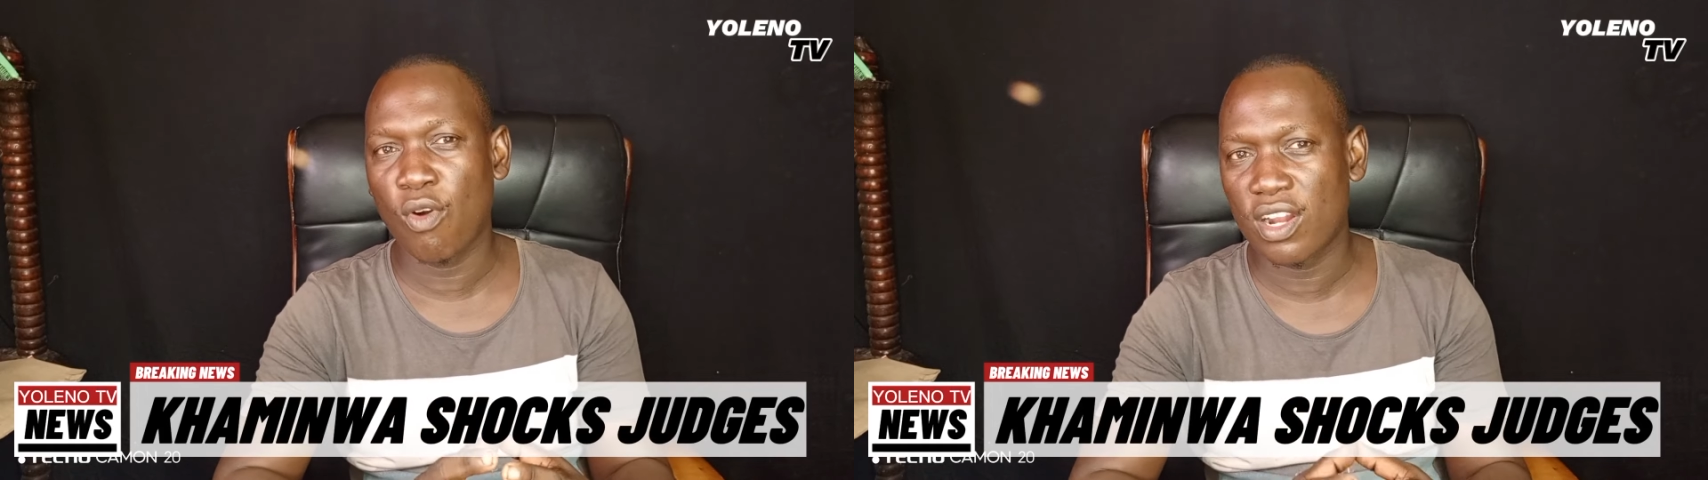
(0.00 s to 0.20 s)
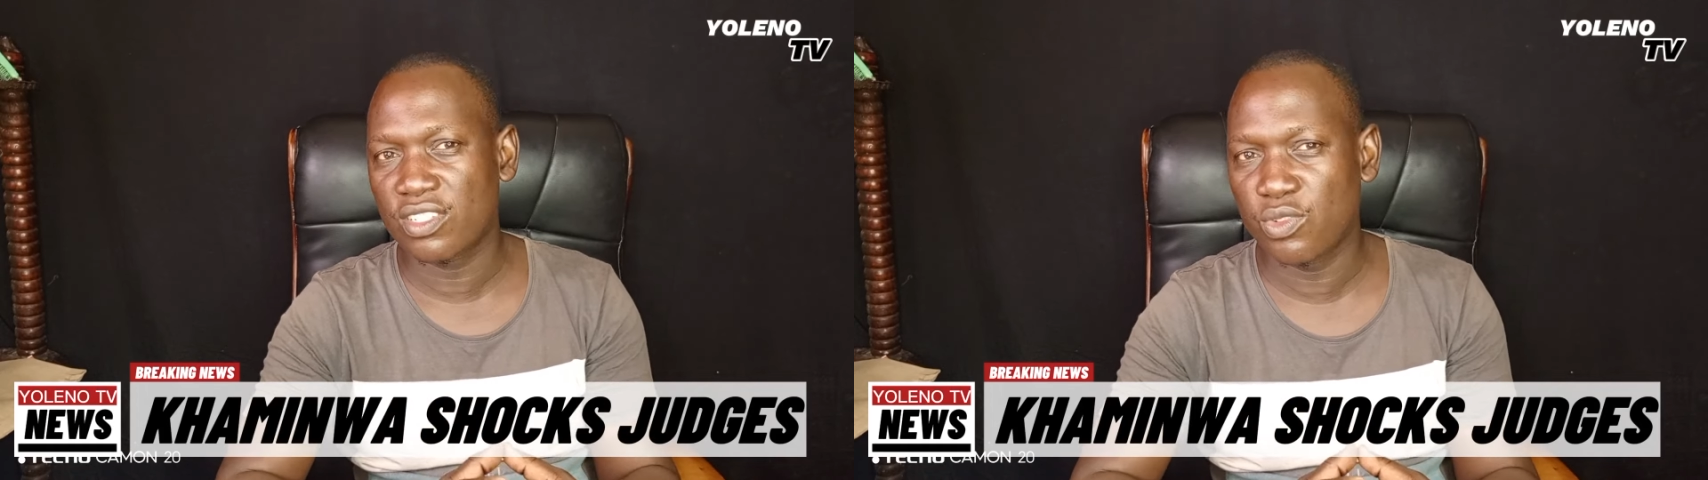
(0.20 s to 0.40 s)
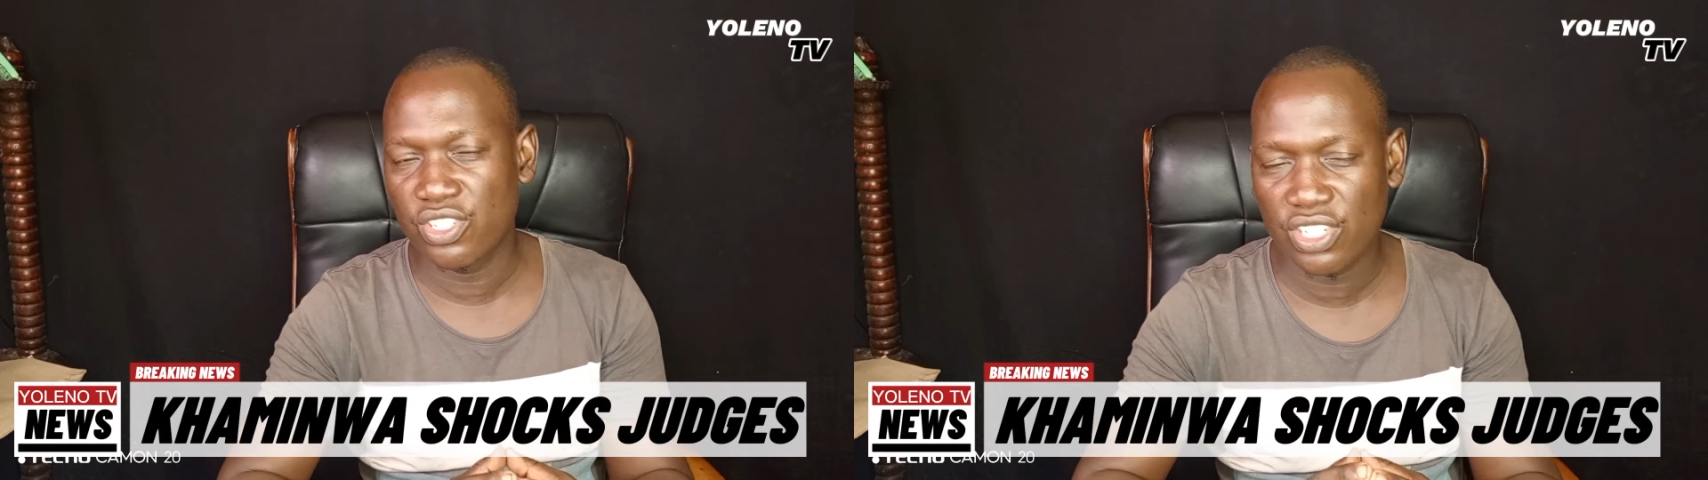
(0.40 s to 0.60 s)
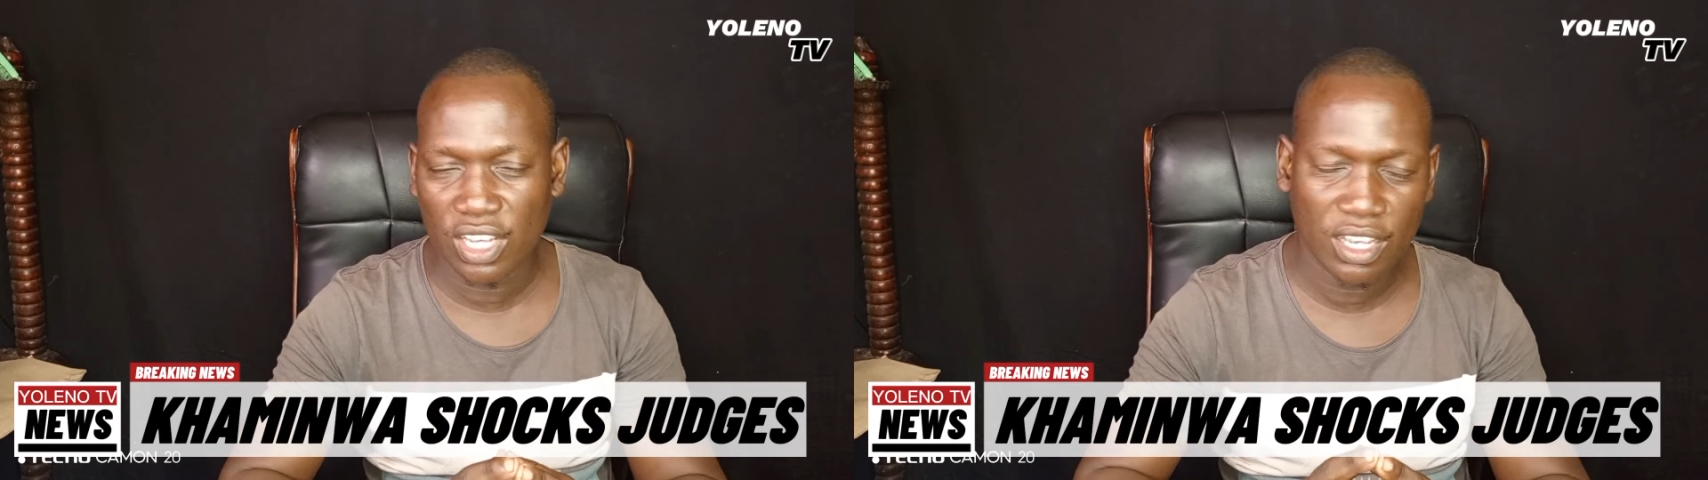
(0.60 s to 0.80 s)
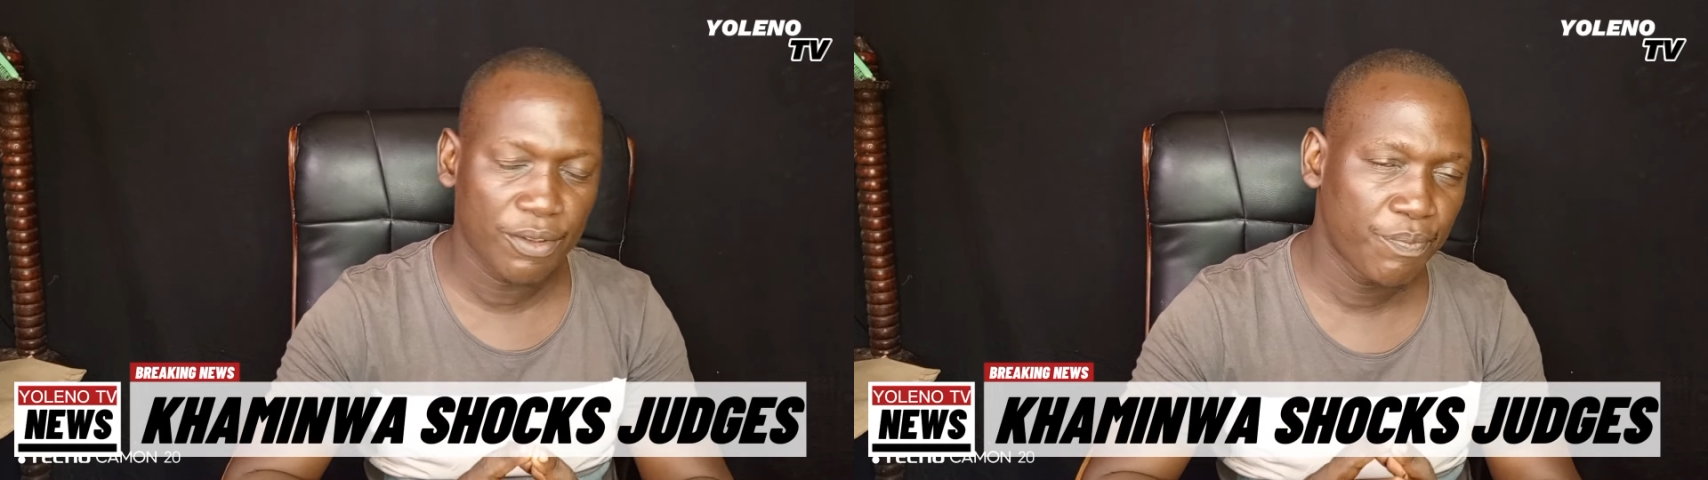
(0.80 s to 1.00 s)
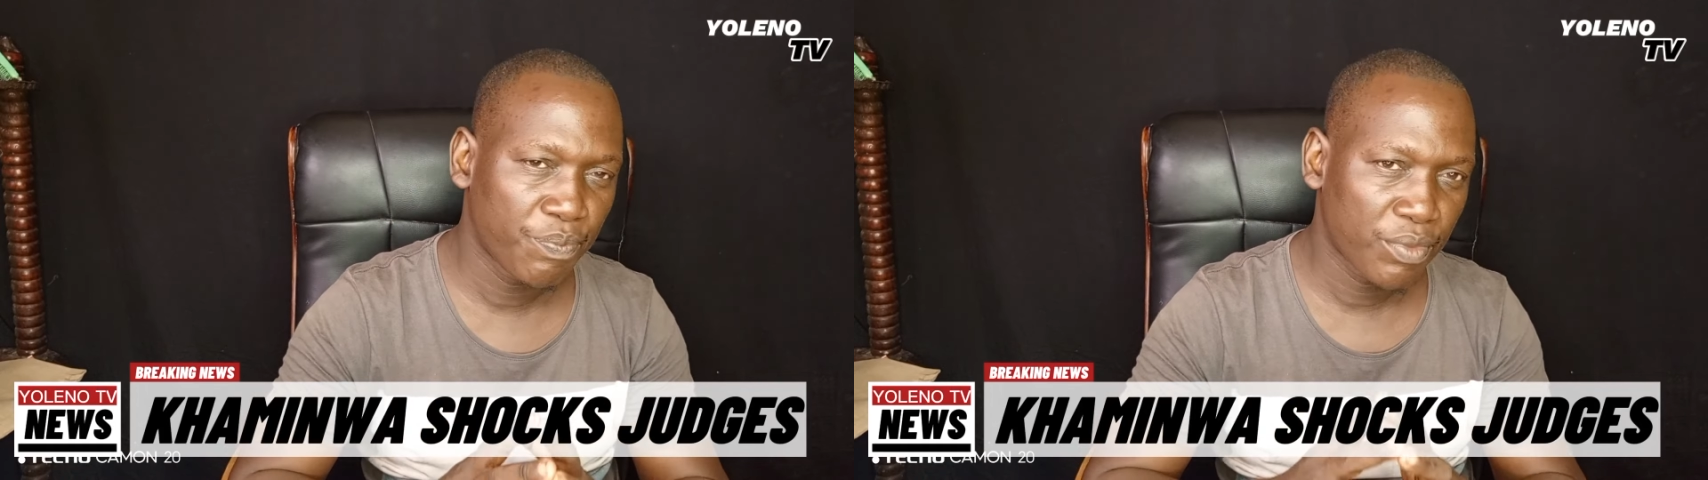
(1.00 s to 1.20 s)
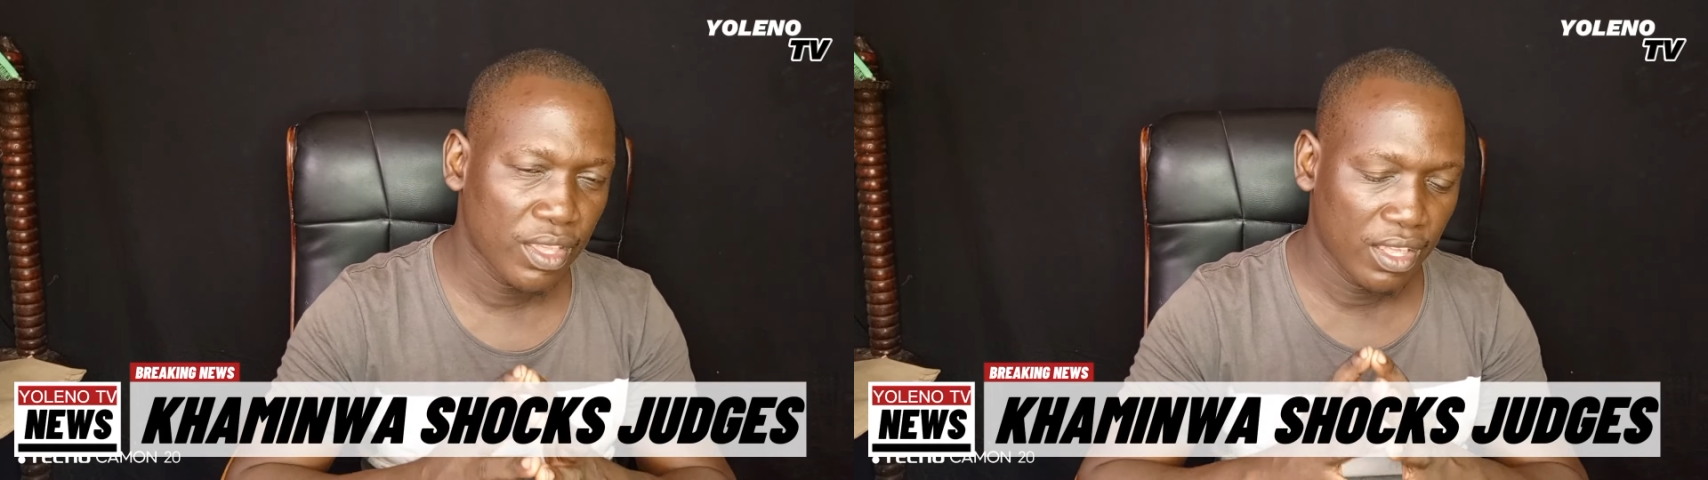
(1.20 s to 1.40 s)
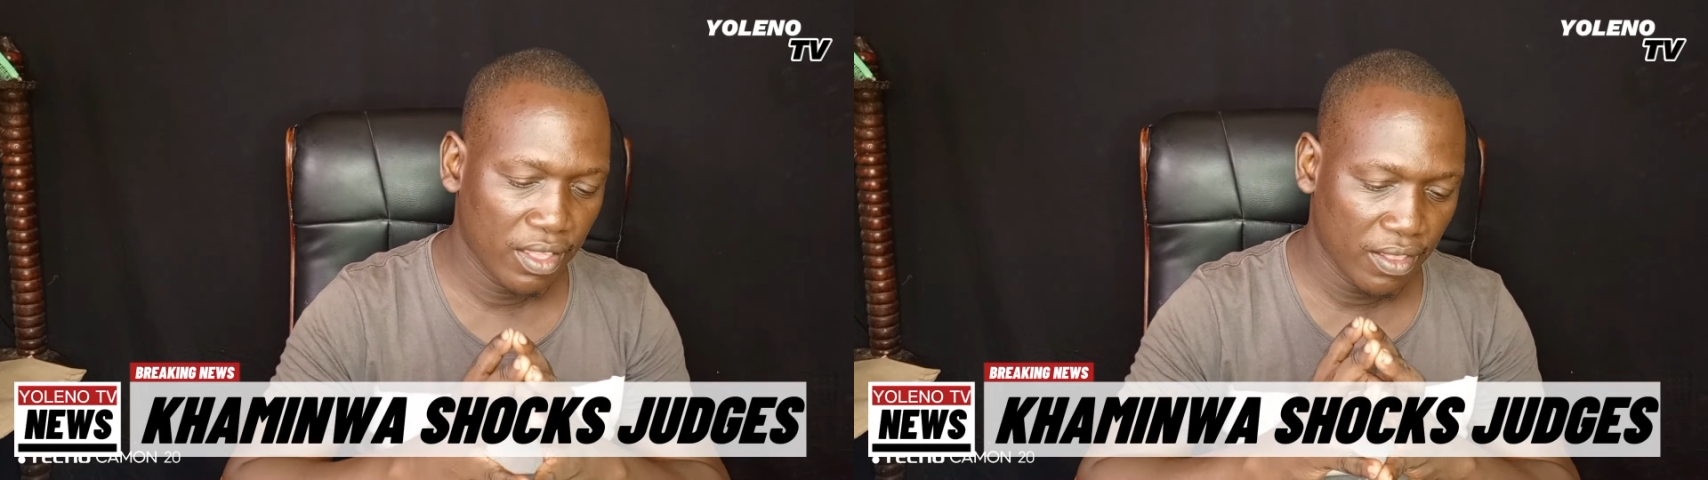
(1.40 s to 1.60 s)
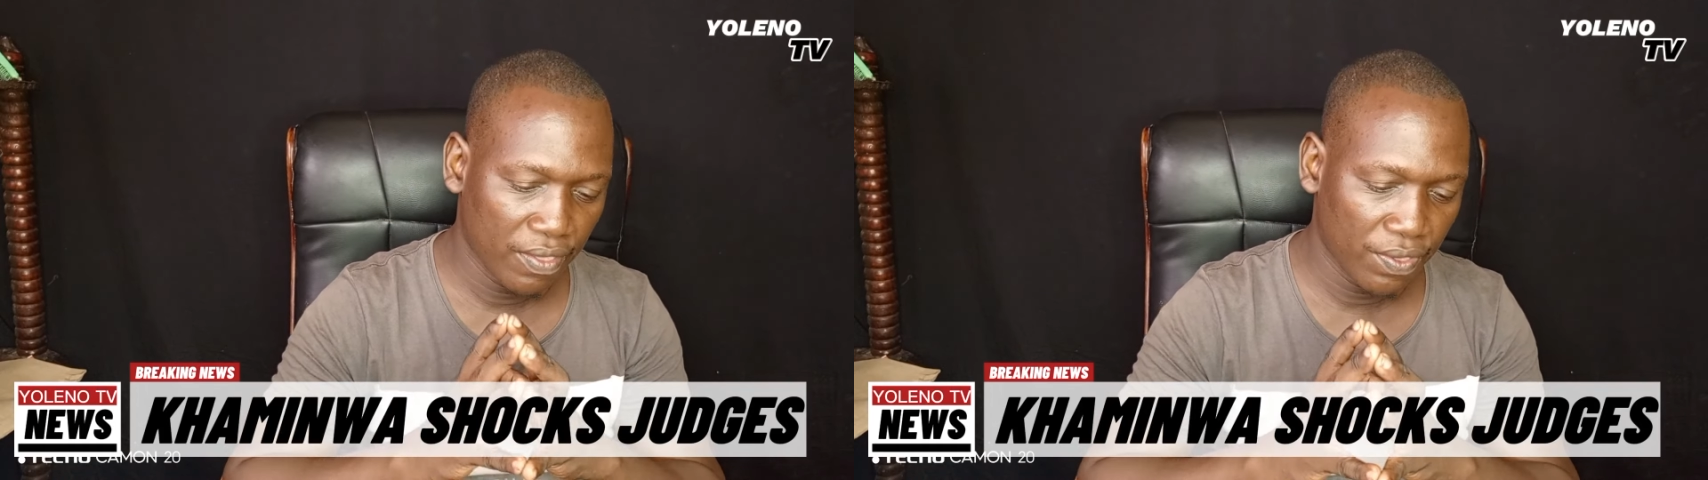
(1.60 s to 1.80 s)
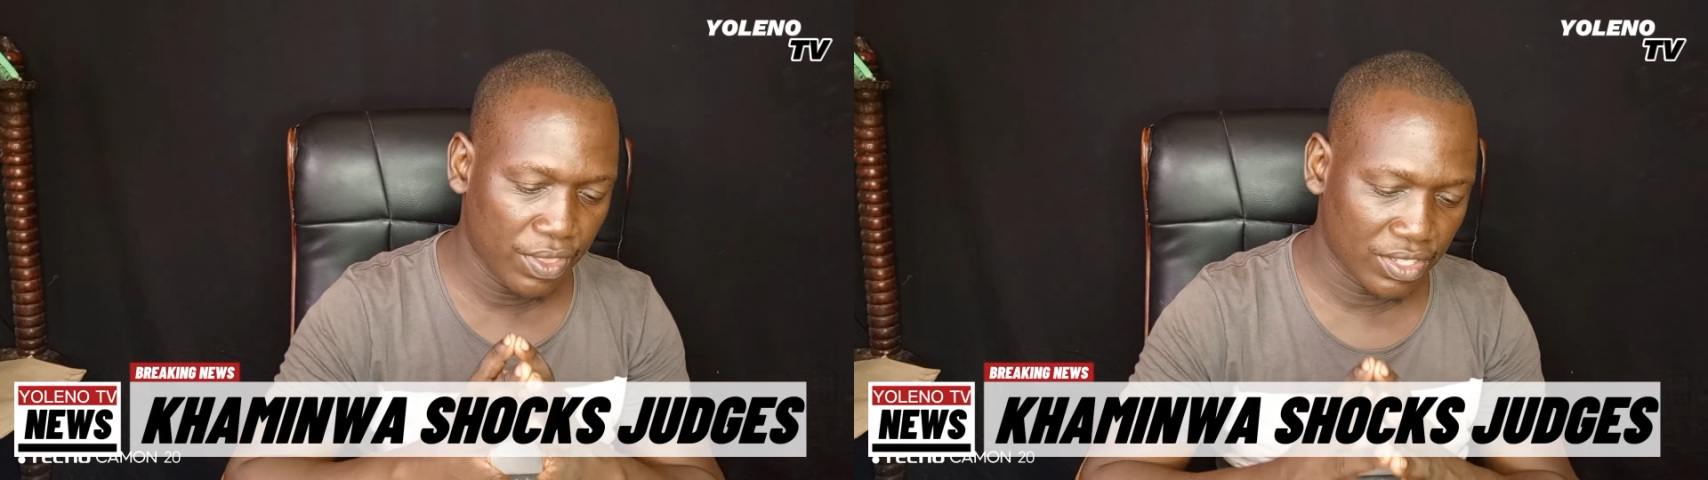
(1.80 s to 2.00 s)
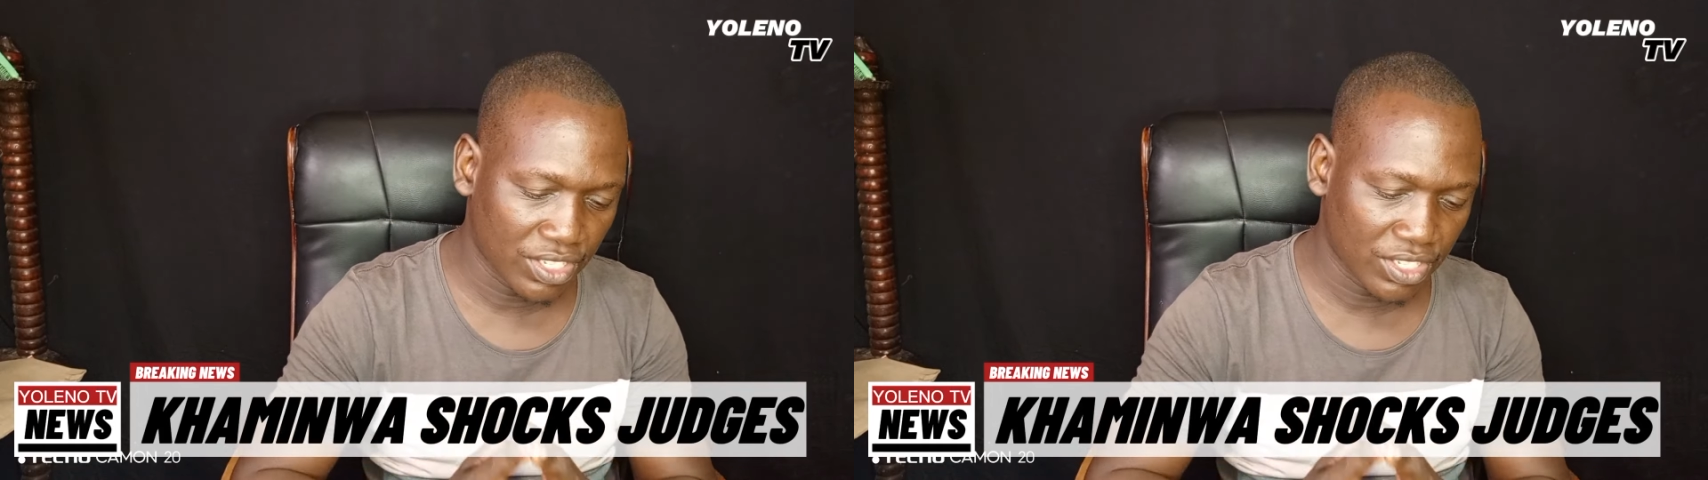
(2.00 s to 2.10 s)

words which the